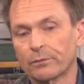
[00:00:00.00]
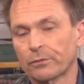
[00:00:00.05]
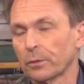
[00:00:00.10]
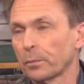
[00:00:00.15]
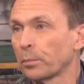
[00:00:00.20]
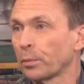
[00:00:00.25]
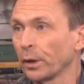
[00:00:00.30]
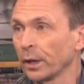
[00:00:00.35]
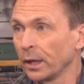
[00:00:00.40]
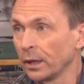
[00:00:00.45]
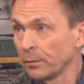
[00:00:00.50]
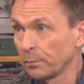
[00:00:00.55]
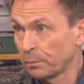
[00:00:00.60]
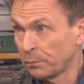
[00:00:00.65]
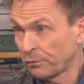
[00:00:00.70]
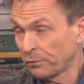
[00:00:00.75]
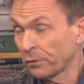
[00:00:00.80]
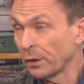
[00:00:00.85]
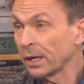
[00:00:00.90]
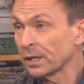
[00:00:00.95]
for bringing
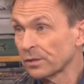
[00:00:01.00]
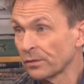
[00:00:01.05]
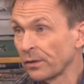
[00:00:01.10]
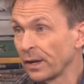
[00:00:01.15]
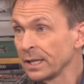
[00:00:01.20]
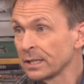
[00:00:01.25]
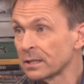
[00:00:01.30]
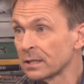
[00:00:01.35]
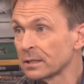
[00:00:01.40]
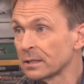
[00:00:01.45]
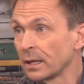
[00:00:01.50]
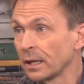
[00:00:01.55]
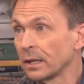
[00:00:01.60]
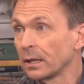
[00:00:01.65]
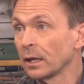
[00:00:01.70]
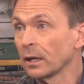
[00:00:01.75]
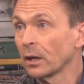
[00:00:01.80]
fresh faces in mm-hmm.